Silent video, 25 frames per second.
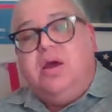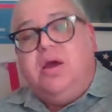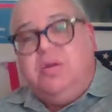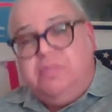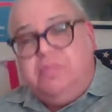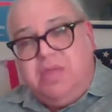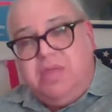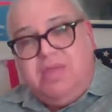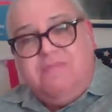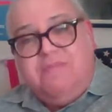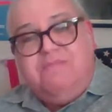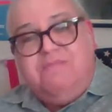
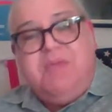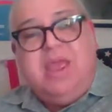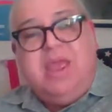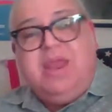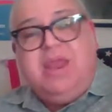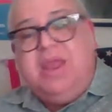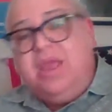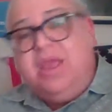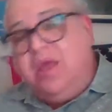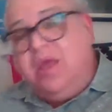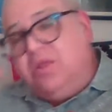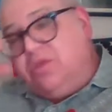
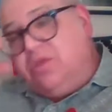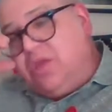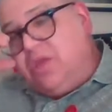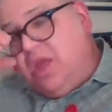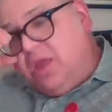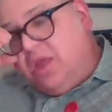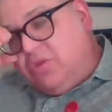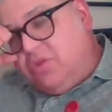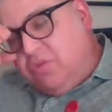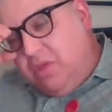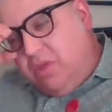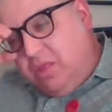Invading other
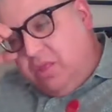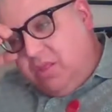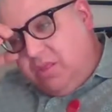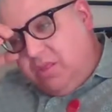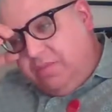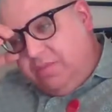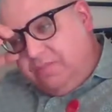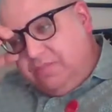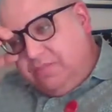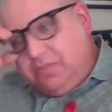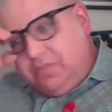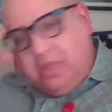countries.
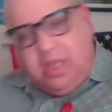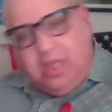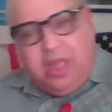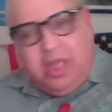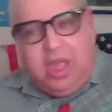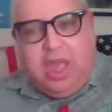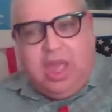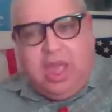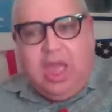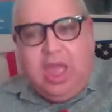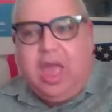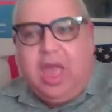
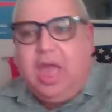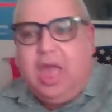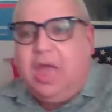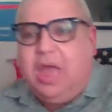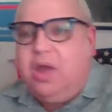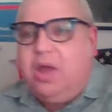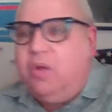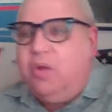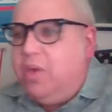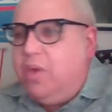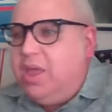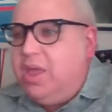
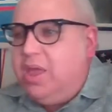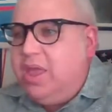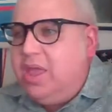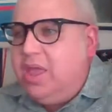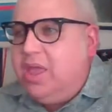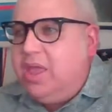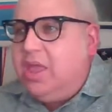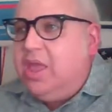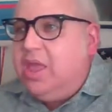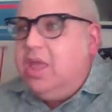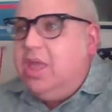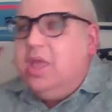
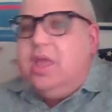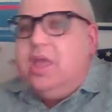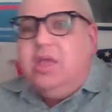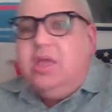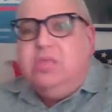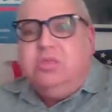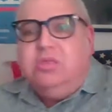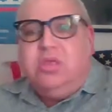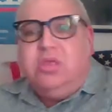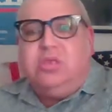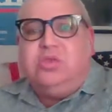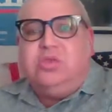We
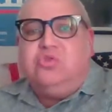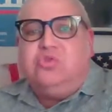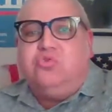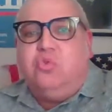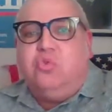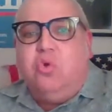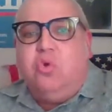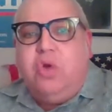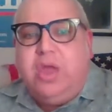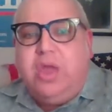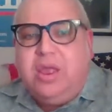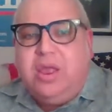
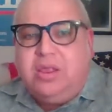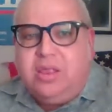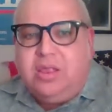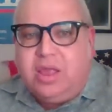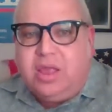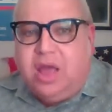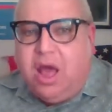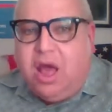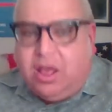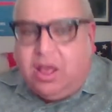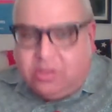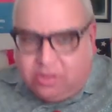destroyed the
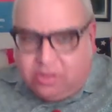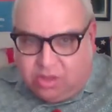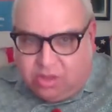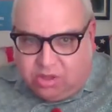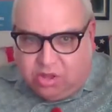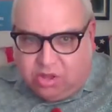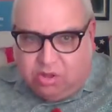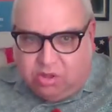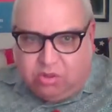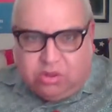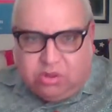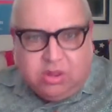
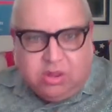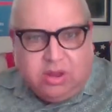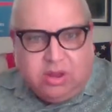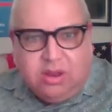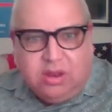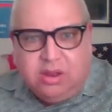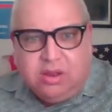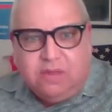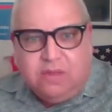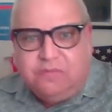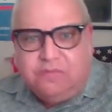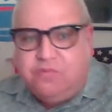
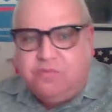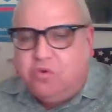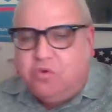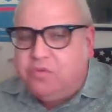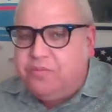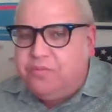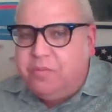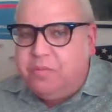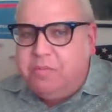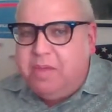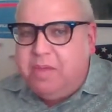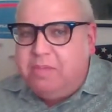Constitution. The
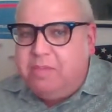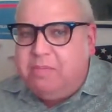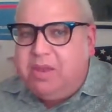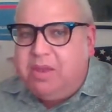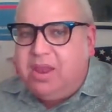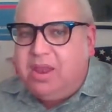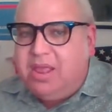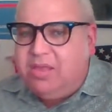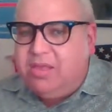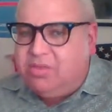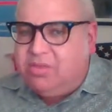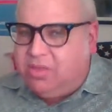Fourth
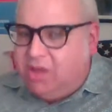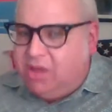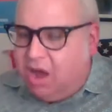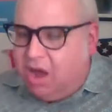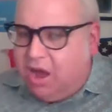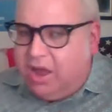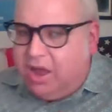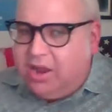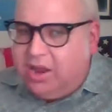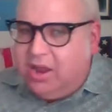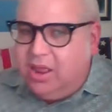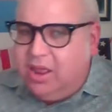Amendment is
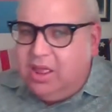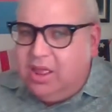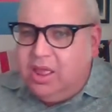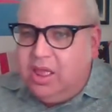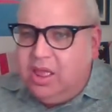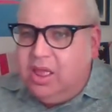gone.